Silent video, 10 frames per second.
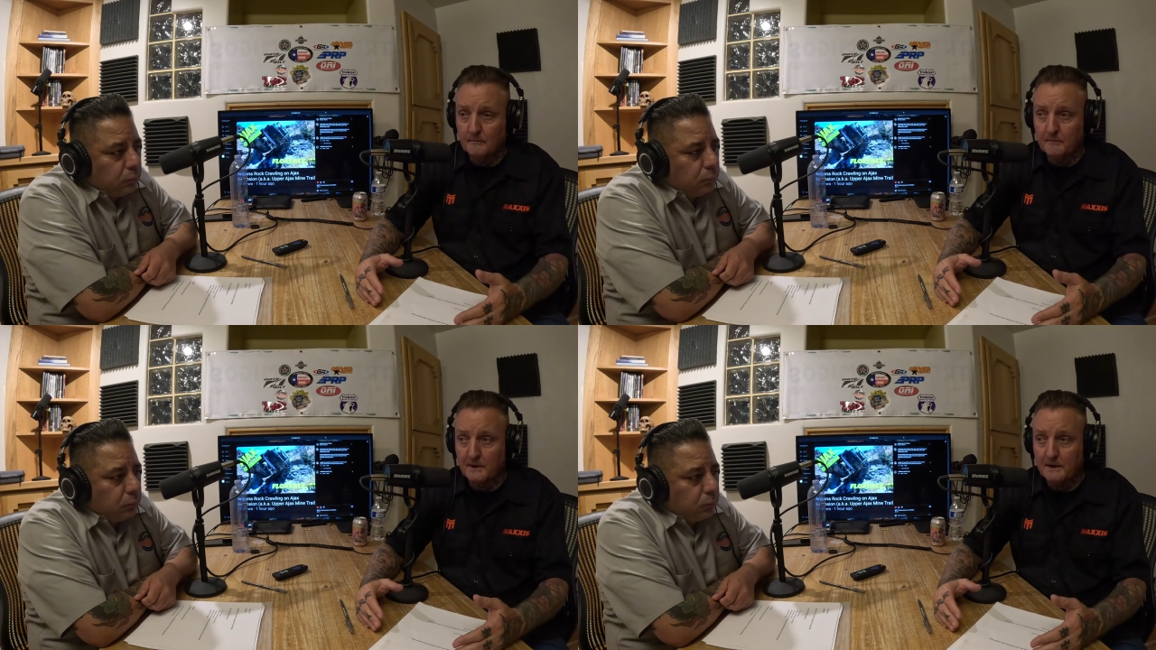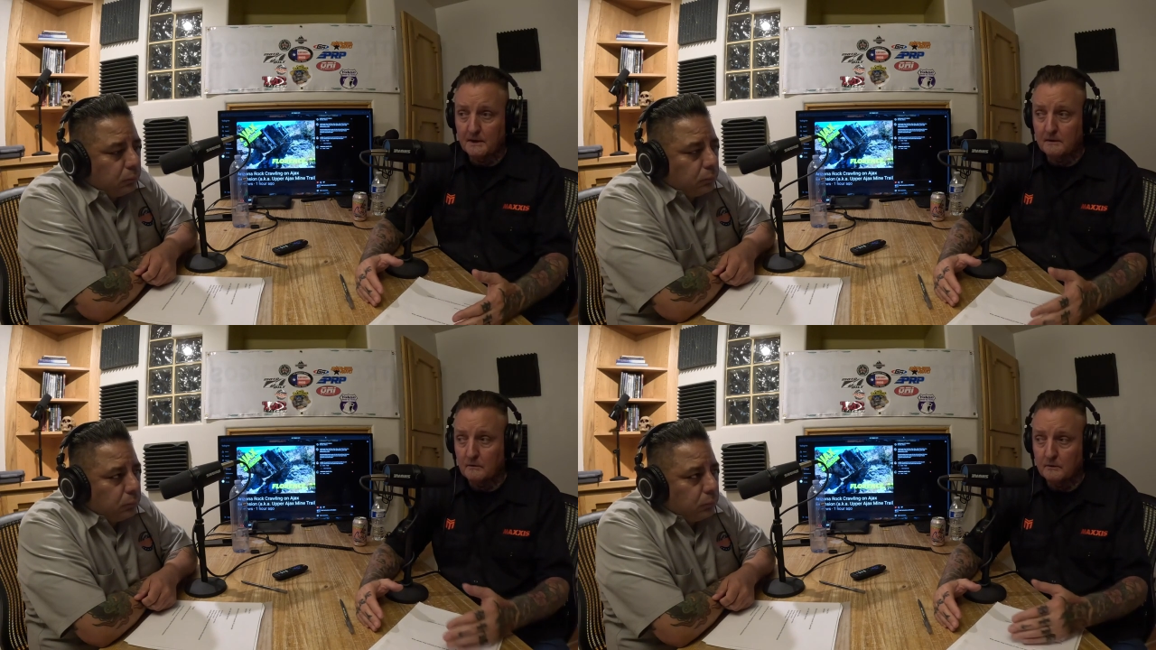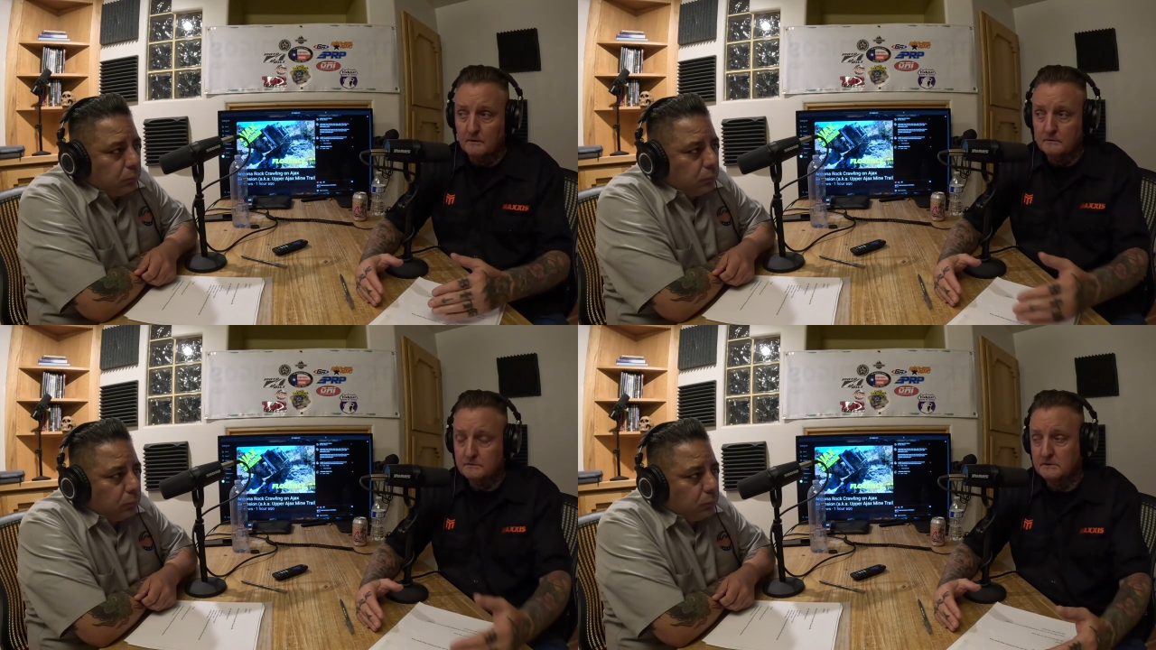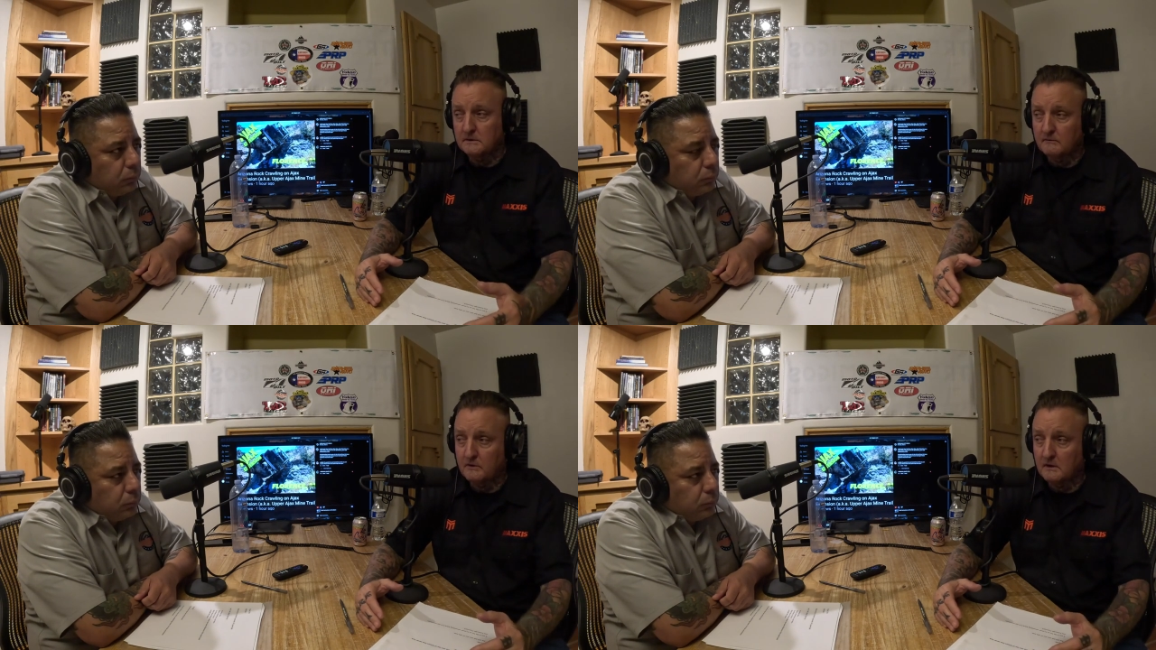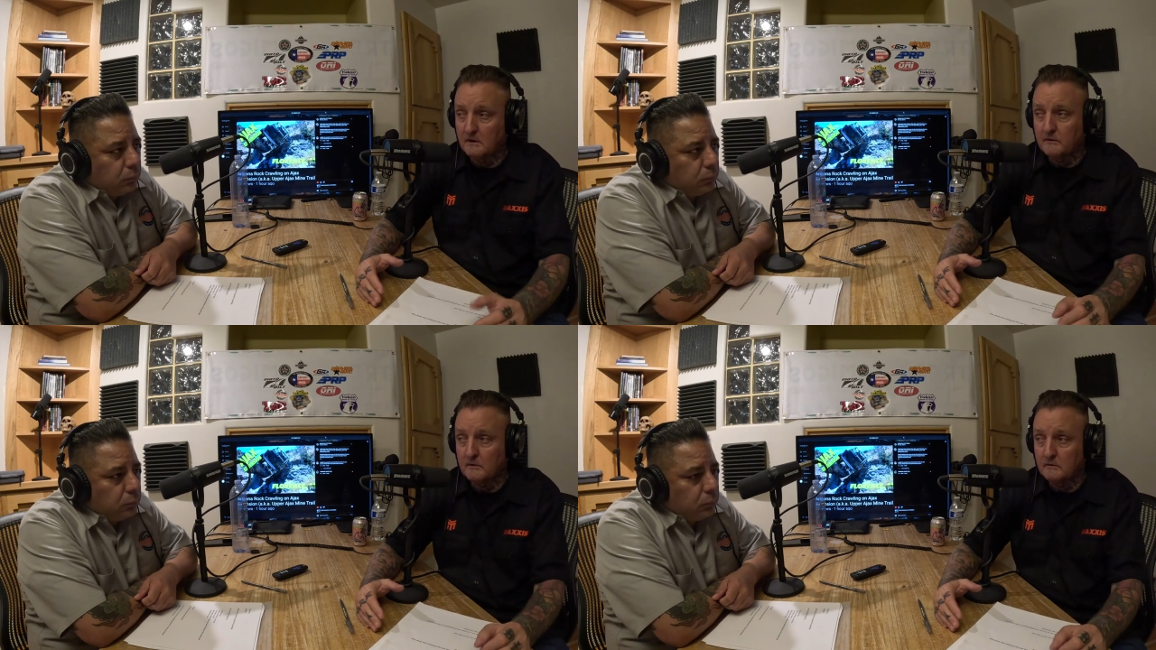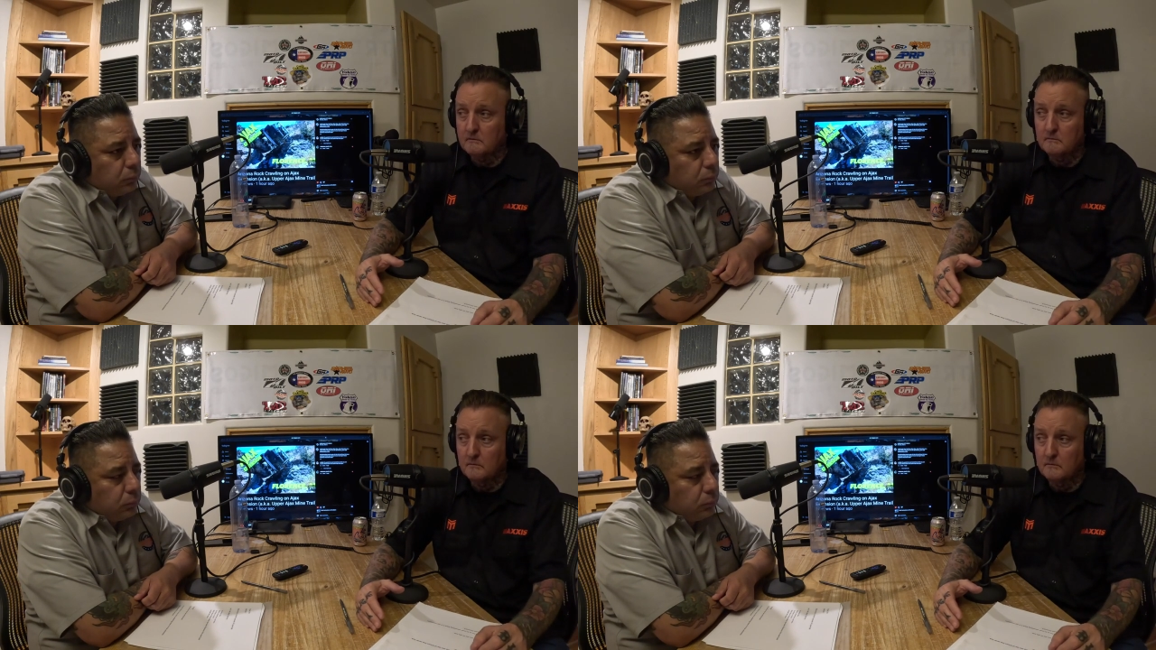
Speaker 1: buddy or significant other